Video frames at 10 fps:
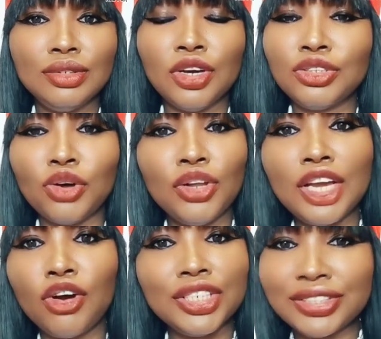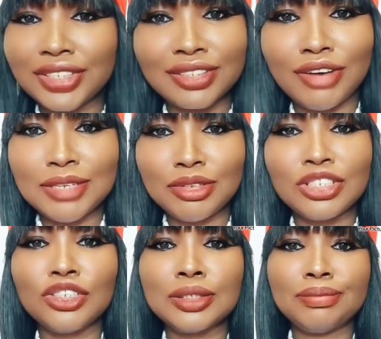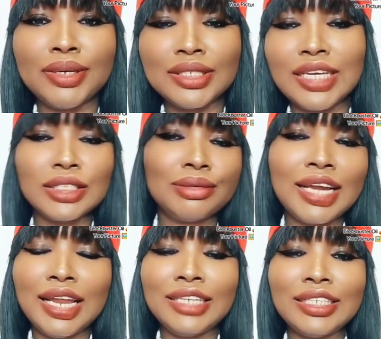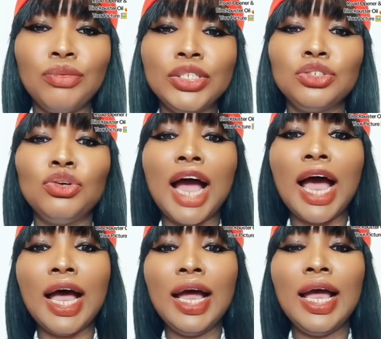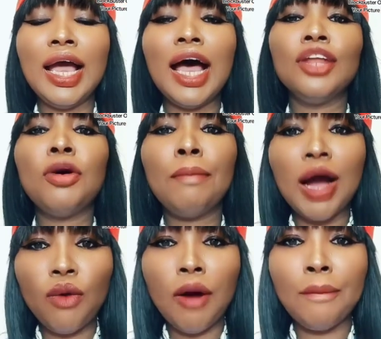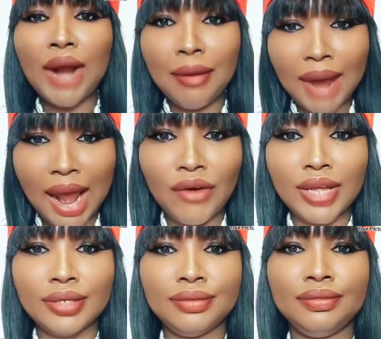Don't only call Jesus Christ, because your personal spirit guide that are with you are number one, primary.